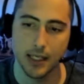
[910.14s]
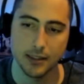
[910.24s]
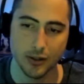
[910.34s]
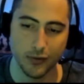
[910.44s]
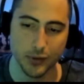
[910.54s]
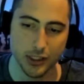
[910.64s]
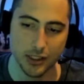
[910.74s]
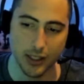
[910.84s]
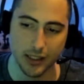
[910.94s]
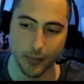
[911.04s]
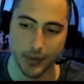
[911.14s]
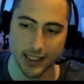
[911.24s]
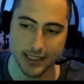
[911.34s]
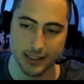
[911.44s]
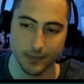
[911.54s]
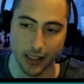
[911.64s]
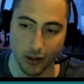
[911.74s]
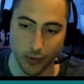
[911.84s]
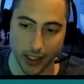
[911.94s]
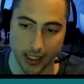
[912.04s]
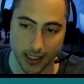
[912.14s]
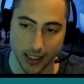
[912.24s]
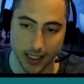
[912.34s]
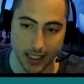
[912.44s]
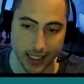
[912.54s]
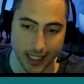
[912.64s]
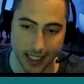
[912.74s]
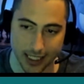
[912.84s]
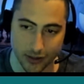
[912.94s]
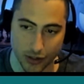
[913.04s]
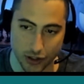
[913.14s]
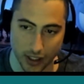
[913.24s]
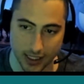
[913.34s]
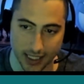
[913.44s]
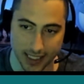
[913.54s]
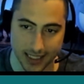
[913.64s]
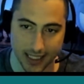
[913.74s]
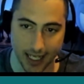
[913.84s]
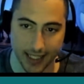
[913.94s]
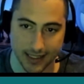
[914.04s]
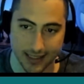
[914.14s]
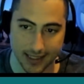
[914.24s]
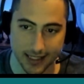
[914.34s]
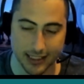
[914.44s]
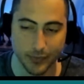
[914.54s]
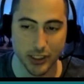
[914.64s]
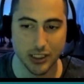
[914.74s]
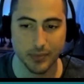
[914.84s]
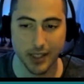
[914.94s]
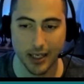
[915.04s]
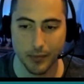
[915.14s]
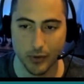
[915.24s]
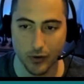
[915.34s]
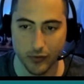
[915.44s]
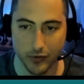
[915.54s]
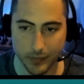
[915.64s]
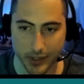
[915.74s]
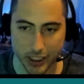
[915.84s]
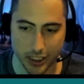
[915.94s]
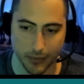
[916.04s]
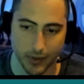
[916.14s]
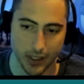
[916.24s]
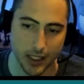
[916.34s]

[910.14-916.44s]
So if we just look at the pieces, my queen is restricting his knight, his bishop can't move, his bishop,